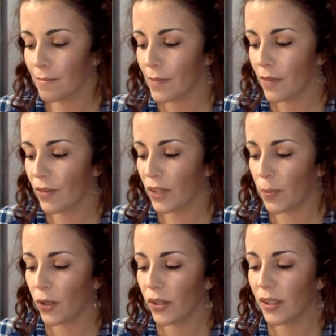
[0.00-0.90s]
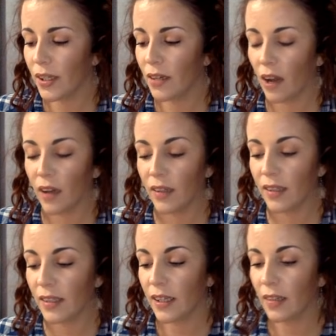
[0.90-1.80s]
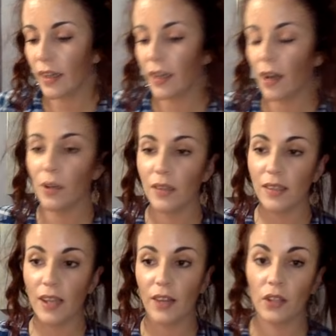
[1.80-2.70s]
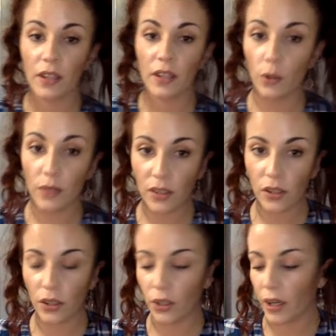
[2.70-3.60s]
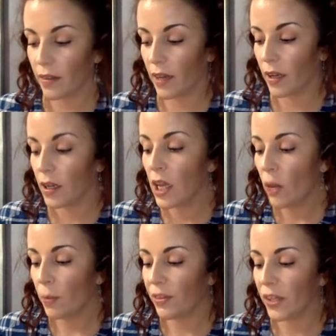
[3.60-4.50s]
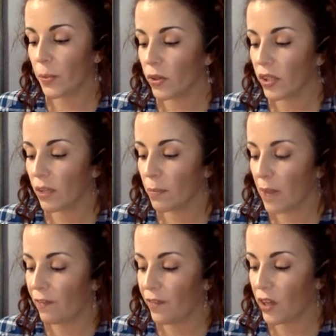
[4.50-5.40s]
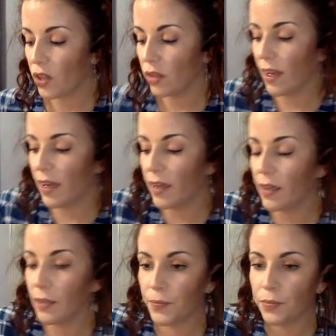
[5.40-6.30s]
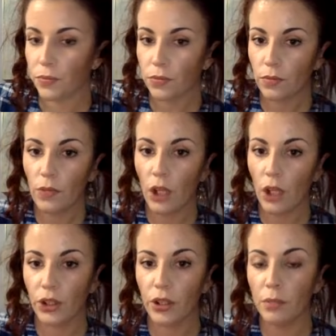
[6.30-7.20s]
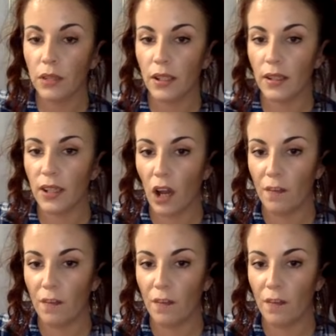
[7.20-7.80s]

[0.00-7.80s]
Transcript: This person, honestly, like, I'm not saying they're egotistic or anything, but this person may feel like you're completely off